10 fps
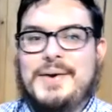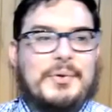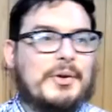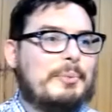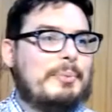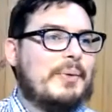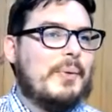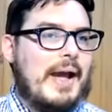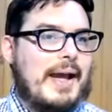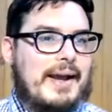We will be
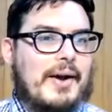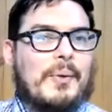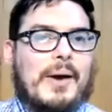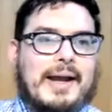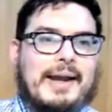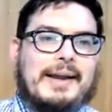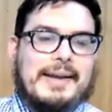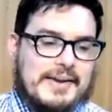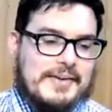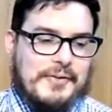way away
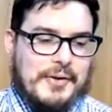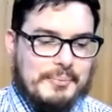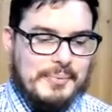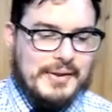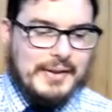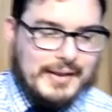from